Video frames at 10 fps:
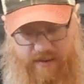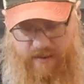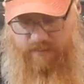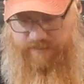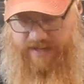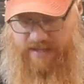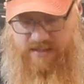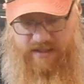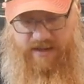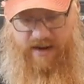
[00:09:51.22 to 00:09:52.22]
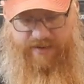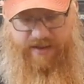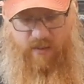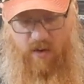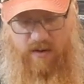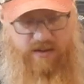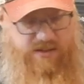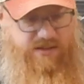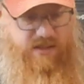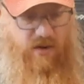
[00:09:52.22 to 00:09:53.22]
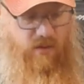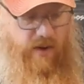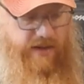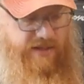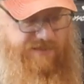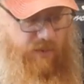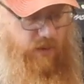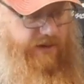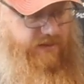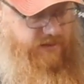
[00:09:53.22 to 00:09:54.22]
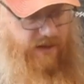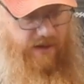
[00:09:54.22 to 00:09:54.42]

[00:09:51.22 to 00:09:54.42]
we've tested it, everything works. So at this point,